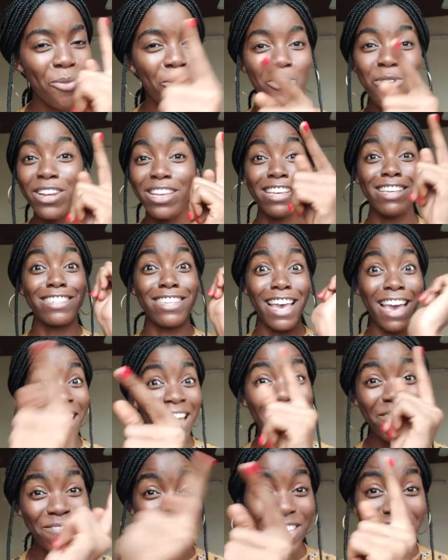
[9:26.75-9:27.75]
Wool is
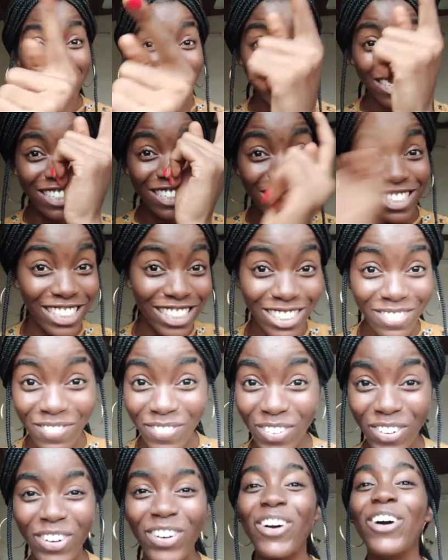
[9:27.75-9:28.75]
heavy as shit,
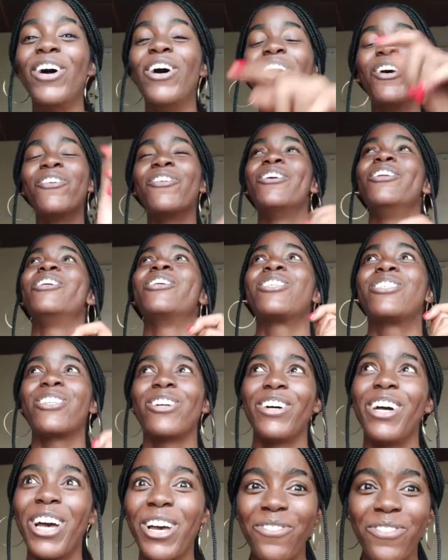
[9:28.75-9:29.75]
bro. Wool is so
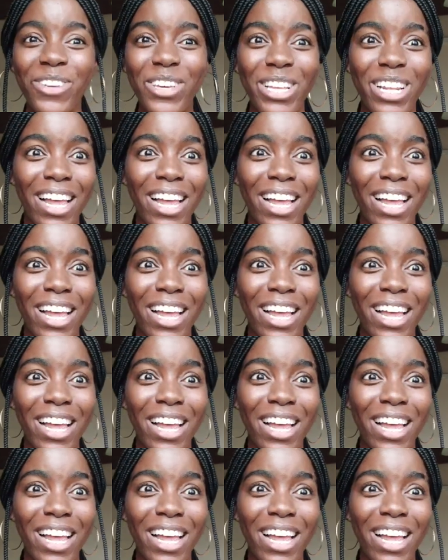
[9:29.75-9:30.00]
heavy.